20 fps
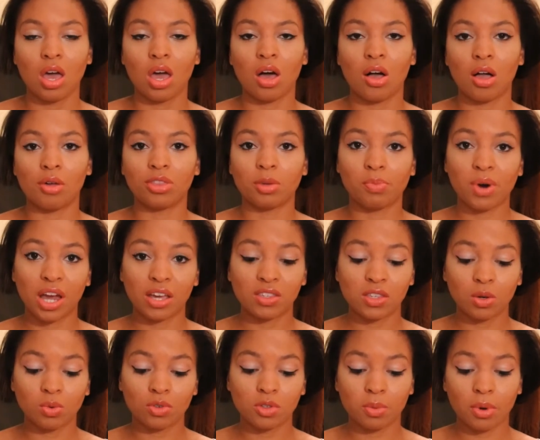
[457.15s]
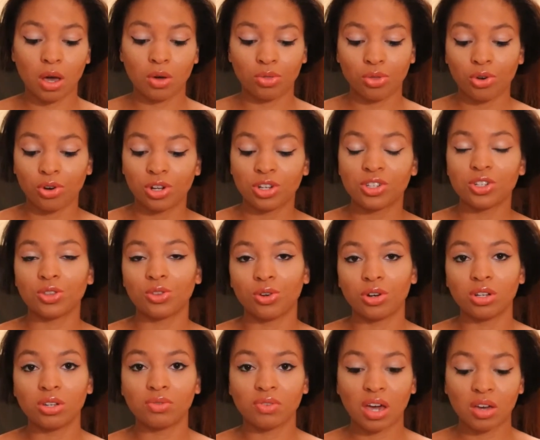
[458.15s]
The pricing was about $30 to
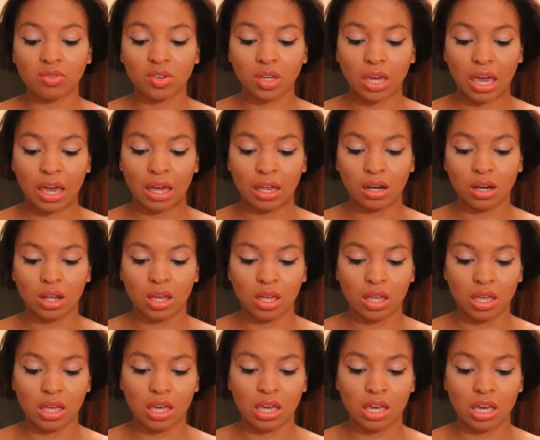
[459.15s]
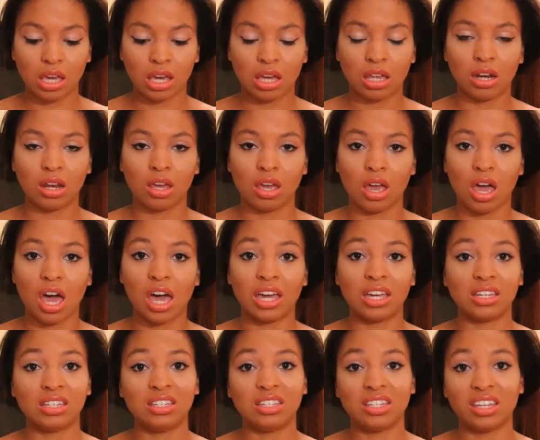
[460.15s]
$35 again, and
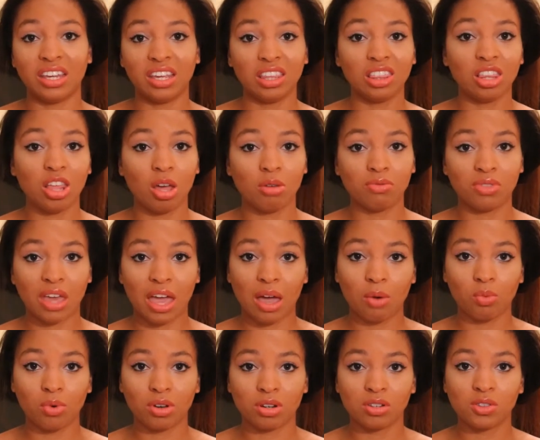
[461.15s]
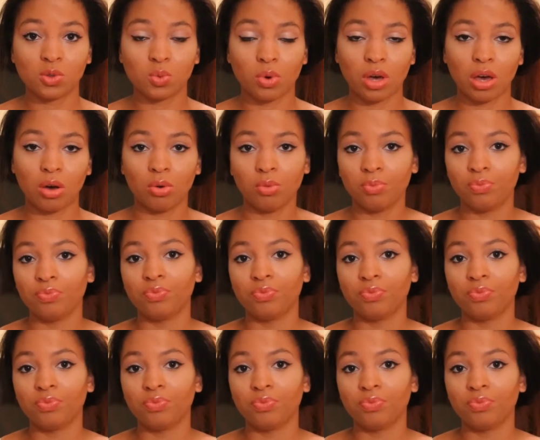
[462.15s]
I did love that one as well.